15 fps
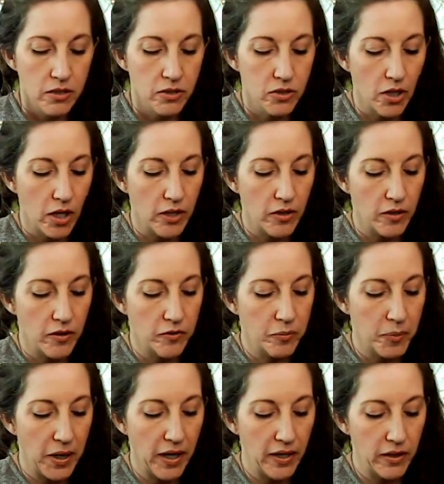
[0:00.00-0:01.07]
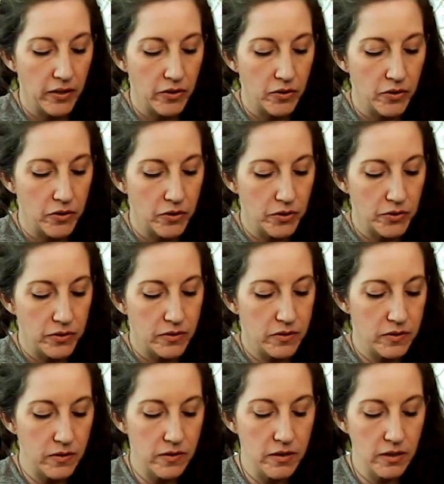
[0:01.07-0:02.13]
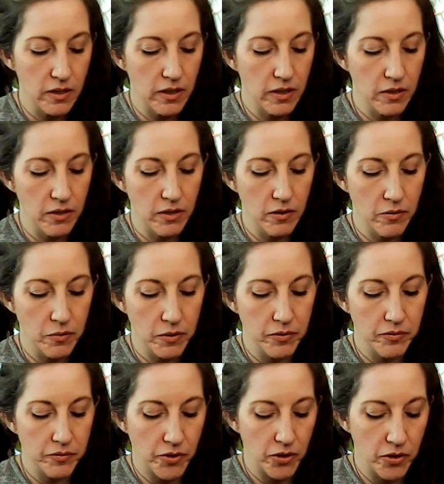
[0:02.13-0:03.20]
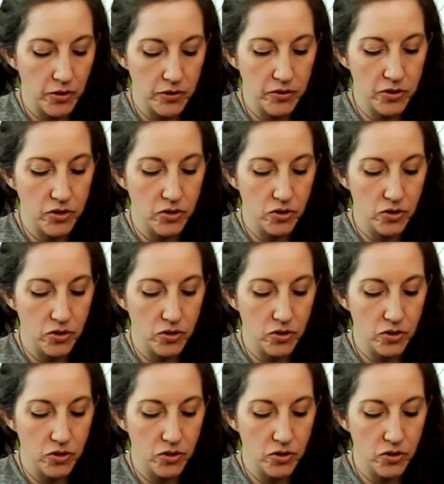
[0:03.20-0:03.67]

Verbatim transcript: Daughter of Pentacles in reverse,